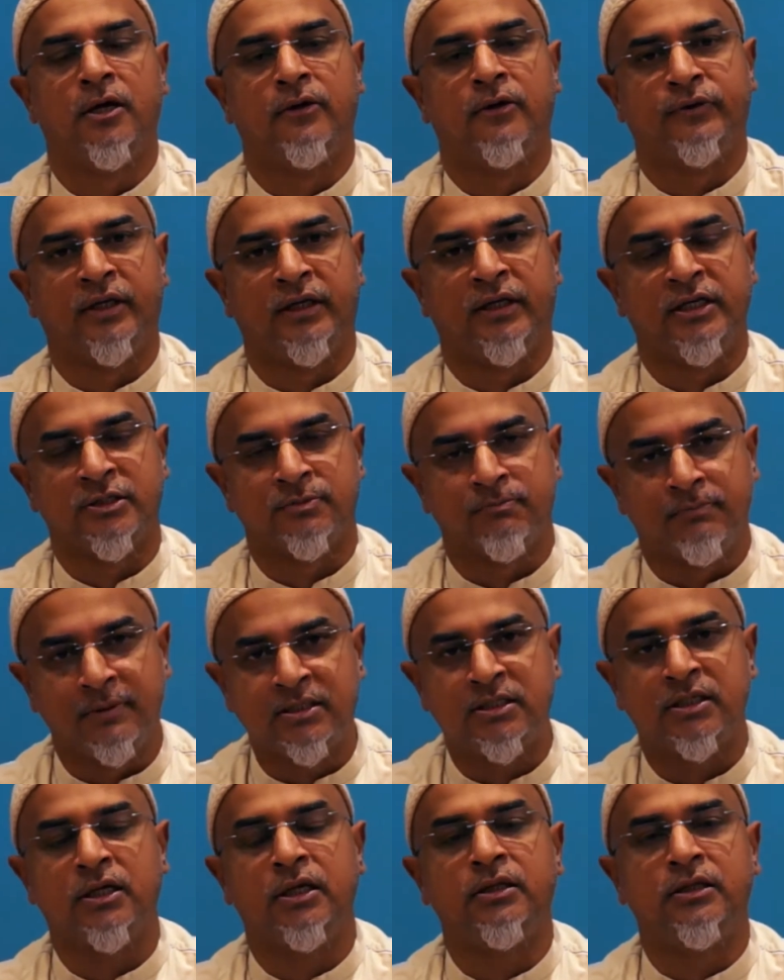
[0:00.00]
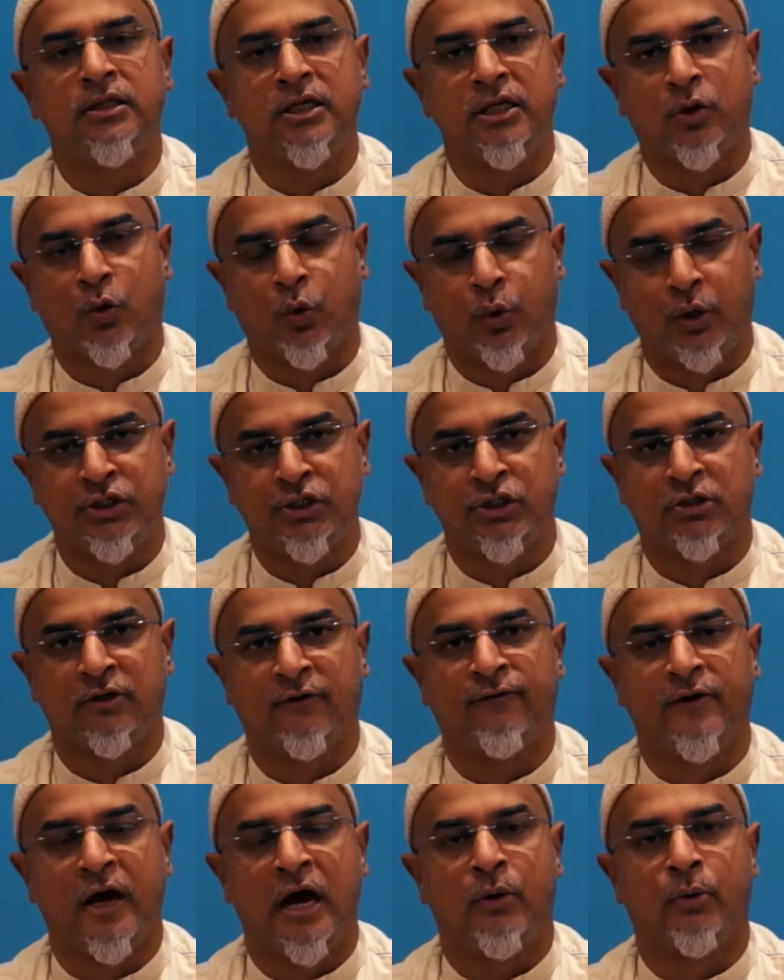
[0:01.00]
that is missing in the equation
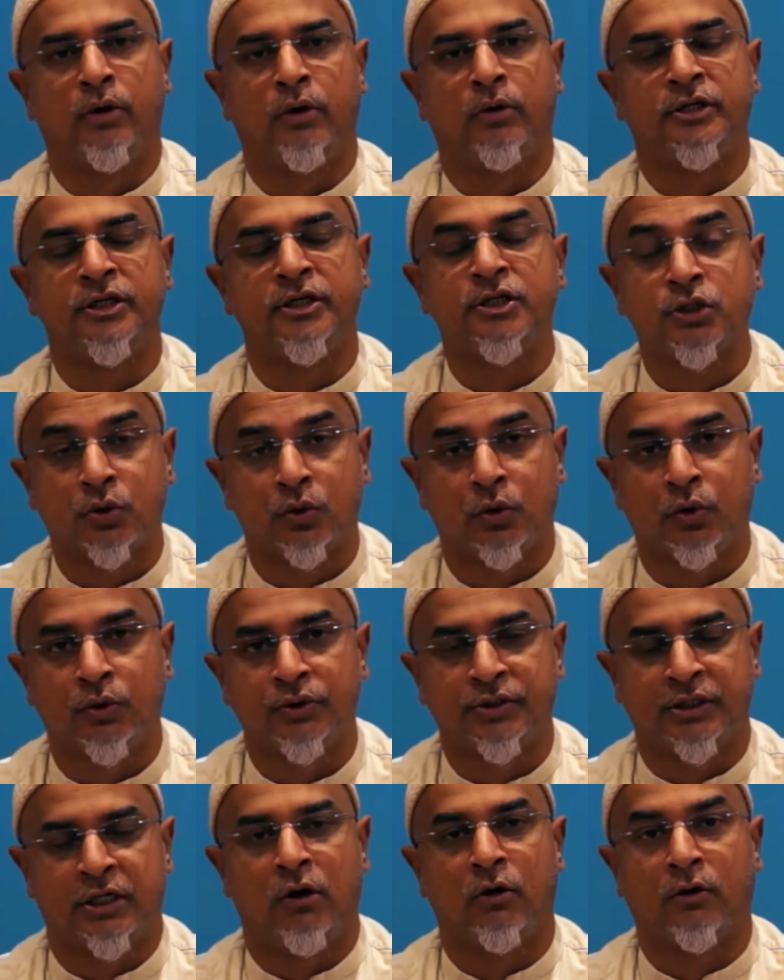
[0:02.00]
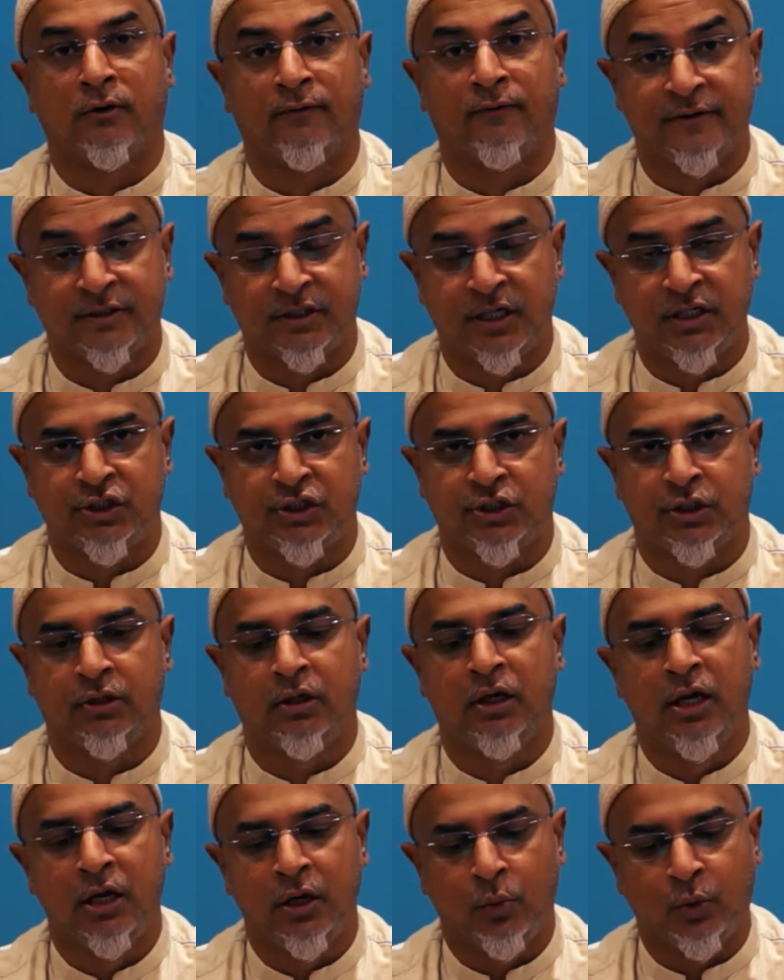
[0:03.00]
of our discourse and our conversation,
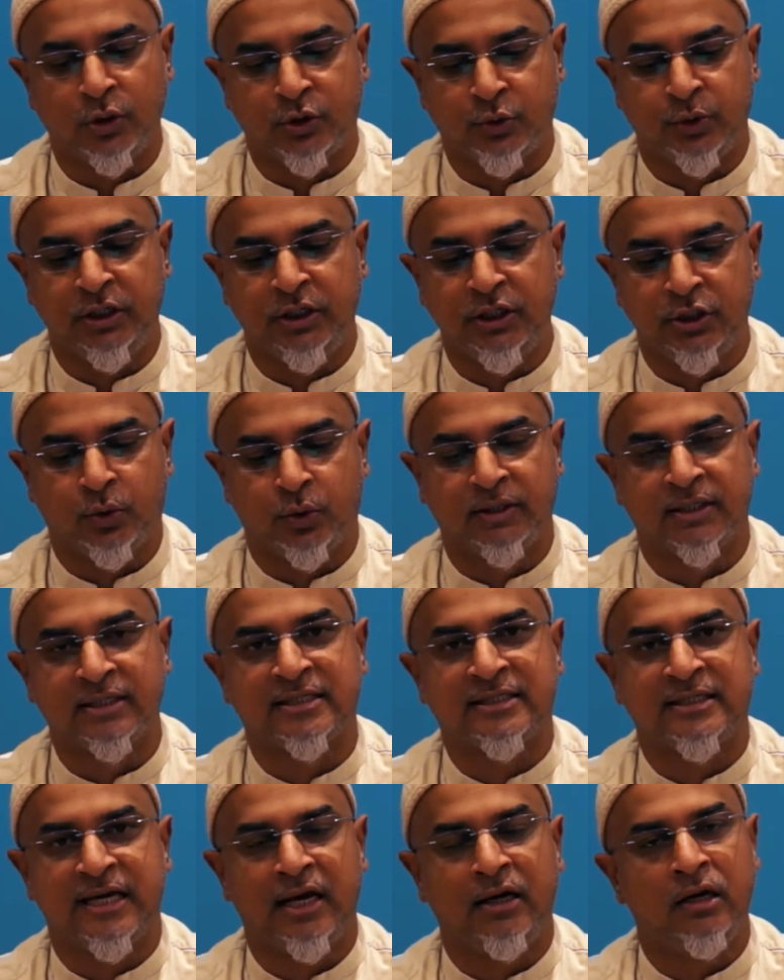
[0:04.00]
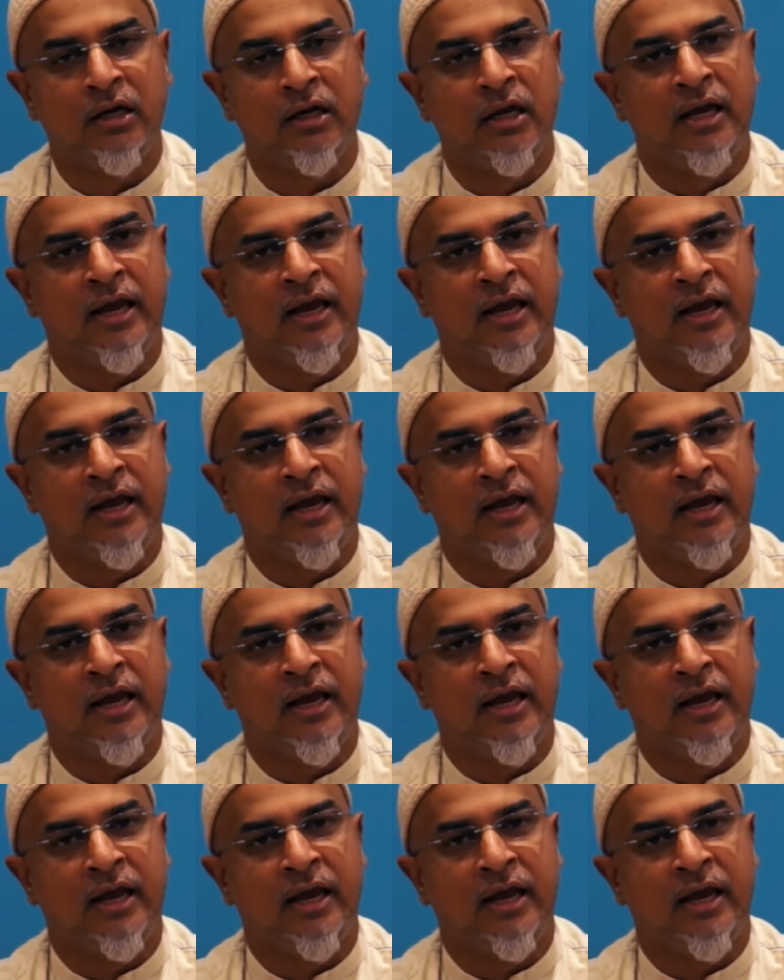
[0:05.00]
which we need to understand,